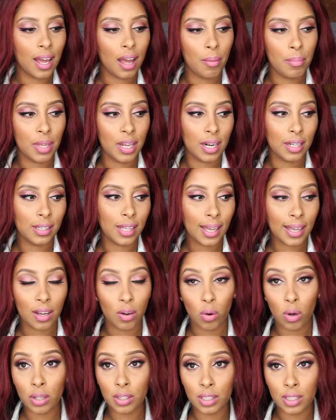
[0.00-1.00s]
I mean, I like
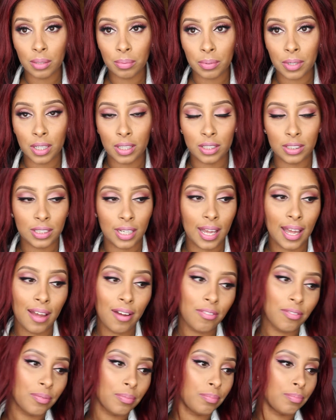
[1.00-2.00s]
all the lip colors I
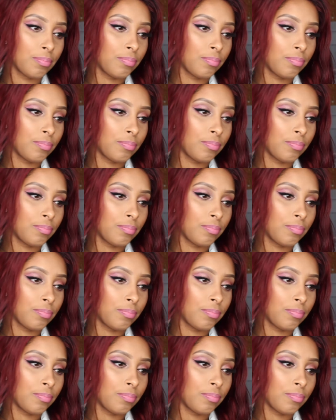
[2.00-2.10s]
have,